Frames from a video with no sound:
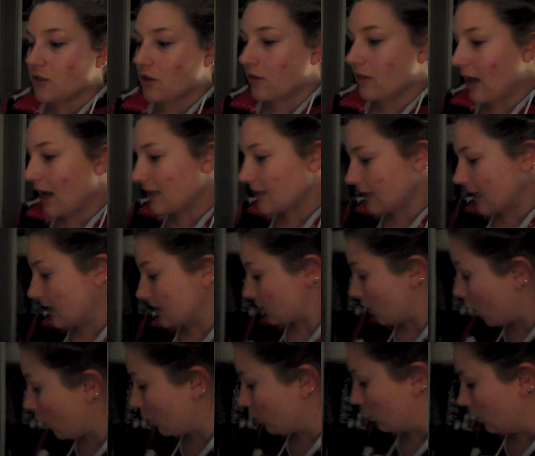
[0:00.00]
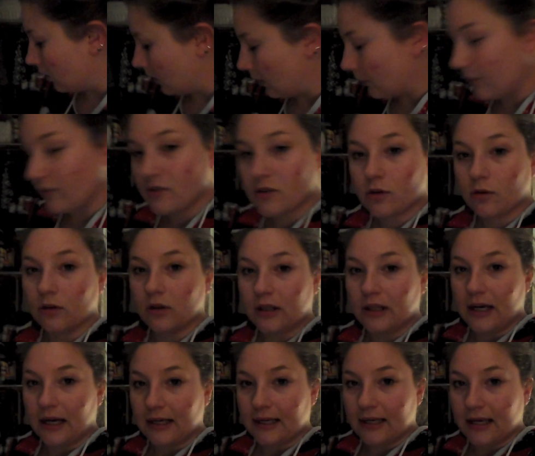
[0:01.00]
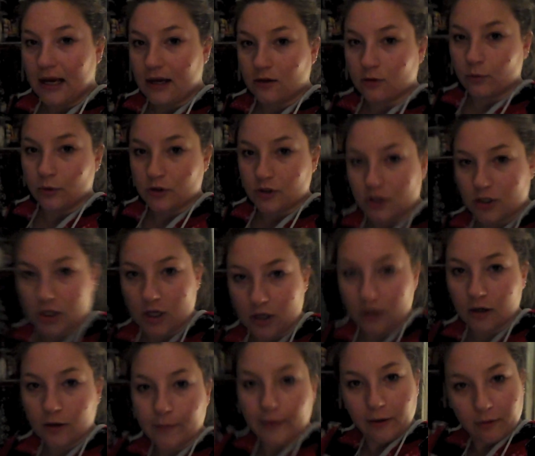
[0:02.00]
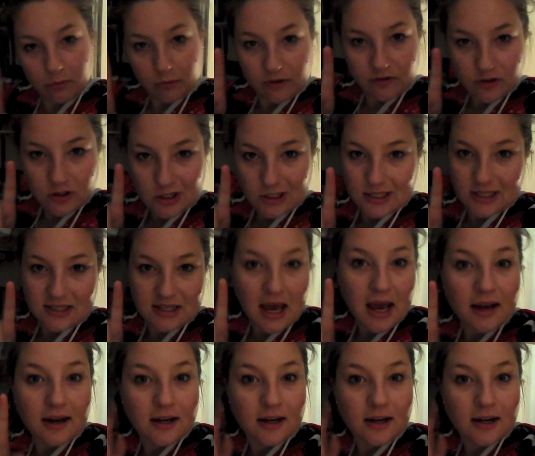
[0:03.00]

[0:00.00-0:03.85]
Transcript: So that is, oh, and we've still got the Yankee Candle one to do. Bear with me for just a